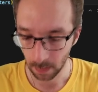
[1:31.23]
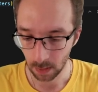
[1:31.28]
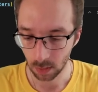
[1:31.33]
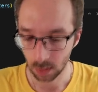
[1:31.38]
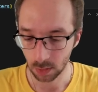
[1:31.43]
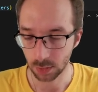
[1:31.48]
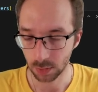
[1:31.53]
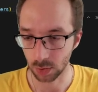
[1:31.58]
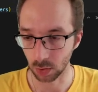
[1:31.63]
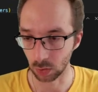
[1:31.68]

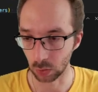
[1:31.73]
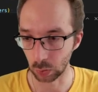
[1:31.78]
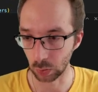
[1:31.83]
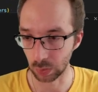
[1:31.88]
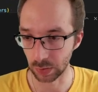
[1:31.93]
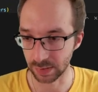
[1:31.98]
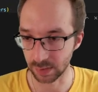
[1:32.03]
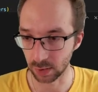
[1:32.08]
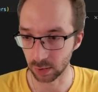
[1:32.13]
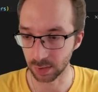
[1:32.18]
So to
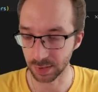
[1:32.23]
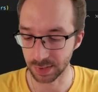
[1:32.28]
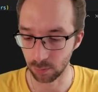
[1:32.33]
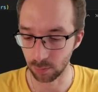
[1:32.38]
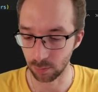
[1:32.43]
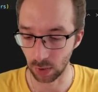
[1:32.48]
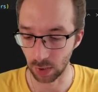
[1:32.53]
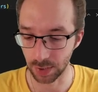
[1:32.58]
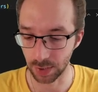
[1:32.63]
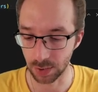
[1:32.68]
start a
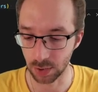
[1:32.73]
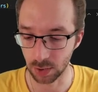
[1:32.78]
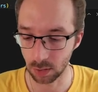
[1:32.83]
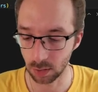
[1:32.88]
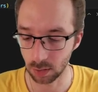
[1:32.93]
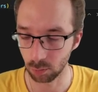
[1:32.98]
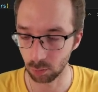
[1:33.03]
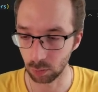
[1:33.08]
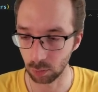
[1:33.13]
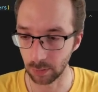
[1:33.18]
simulation,
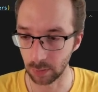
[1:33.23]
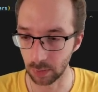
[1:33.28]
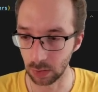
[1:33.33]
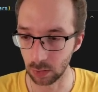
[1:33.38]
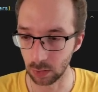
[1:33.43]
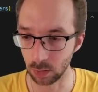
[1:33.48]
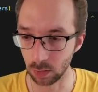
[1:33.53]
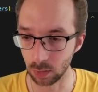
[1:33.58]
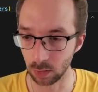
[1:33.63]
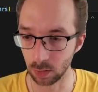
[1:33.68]
we will
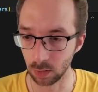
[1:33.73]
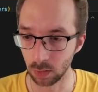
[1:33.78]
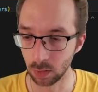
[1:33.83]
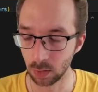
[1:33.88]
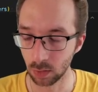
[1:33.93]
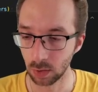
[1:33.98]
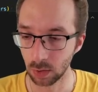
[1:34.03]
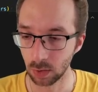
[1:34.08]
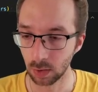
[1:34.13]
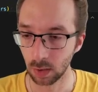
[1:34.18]
do
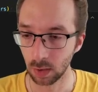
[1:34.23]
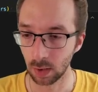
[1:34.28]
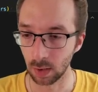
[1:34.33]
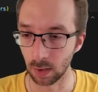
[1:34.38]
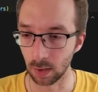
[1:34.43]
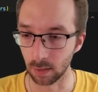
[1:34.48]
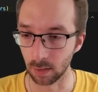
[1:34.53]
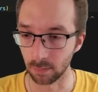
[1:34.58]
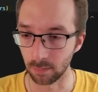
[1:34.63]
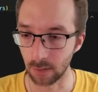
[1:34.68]

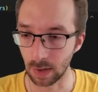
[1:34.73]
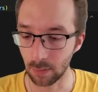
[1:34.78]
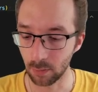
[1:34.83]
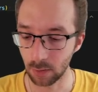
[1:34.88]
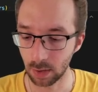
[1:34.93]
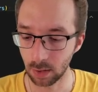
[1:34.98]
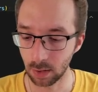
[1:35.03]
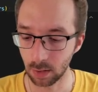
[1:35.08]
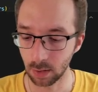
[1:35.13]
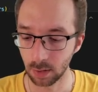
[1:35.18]

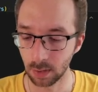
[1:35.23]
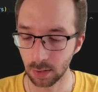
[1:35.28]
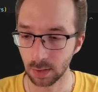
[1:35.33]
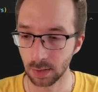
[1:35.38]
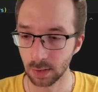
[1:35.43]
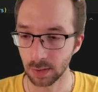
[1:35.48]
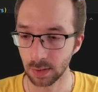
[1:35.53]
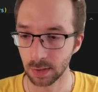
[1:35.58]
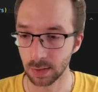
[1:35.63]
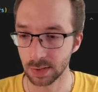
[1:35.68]
Flower
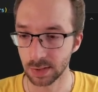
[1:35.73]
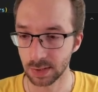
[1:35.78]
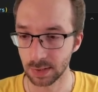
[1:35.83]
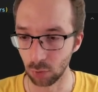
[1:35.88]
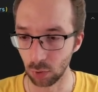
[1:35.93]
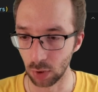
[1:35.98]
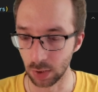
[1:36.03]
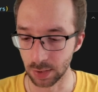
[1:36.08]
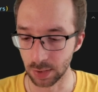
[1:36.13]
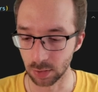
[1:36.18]

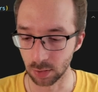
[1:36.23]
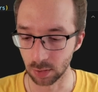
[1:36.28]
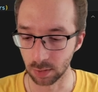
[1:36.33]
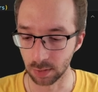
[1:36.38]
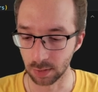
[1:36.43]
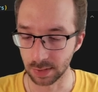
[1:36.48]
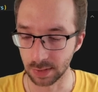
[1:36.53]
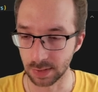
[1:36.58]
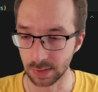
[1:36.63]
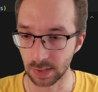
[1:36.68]
simulation
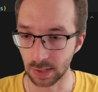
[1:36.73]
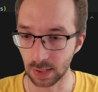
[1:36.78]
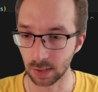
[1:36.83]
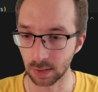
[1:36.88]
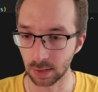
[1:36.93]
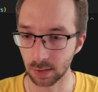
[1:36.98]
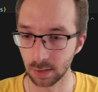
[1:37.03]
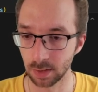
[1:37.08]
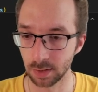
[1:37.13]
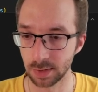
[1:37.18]
start
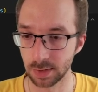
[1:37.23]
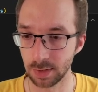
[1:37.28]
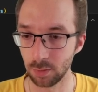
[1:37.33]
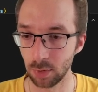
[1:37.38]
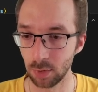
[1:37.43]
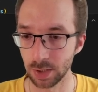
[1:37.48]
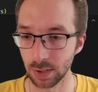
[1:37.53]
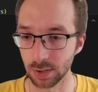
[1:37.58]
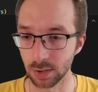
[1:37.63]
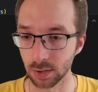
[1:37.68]

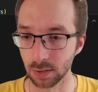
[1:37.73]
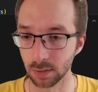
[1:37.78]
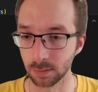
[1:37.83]
simulation.